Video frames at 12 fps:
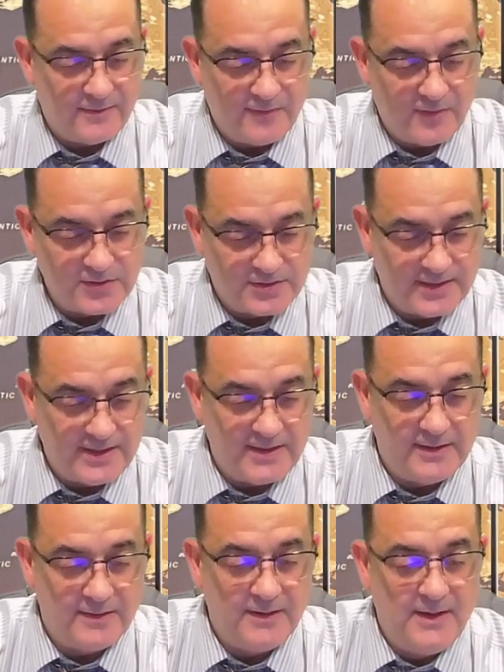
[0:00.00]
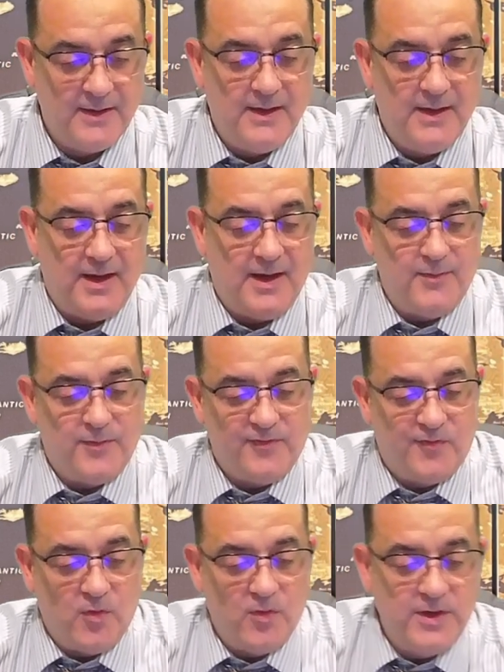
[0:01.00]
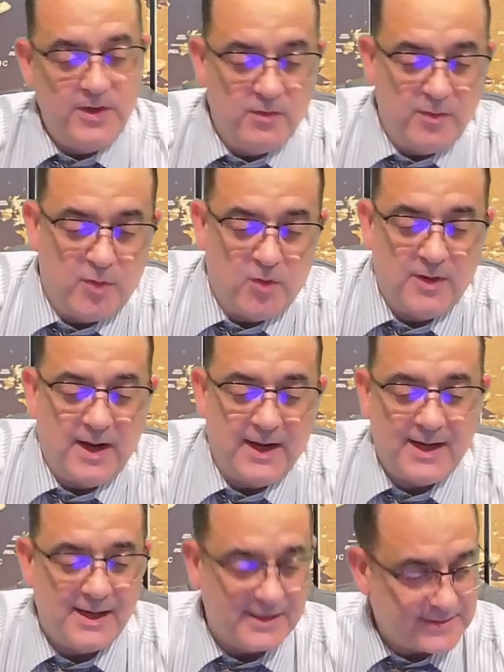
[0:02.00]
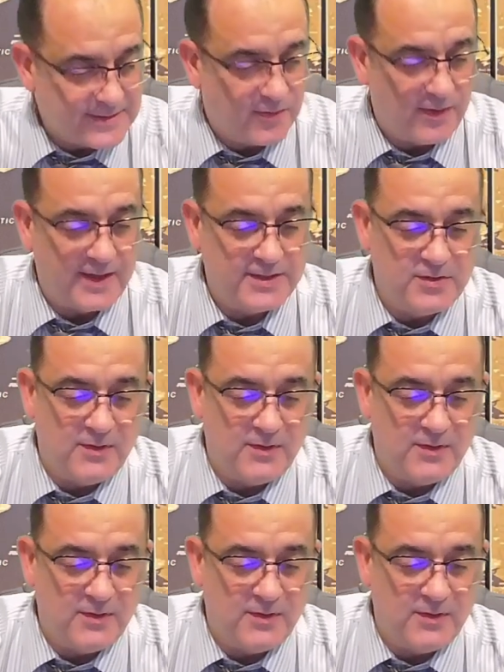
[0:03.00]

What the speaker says: Version here. "Before you were born, I consecrated you.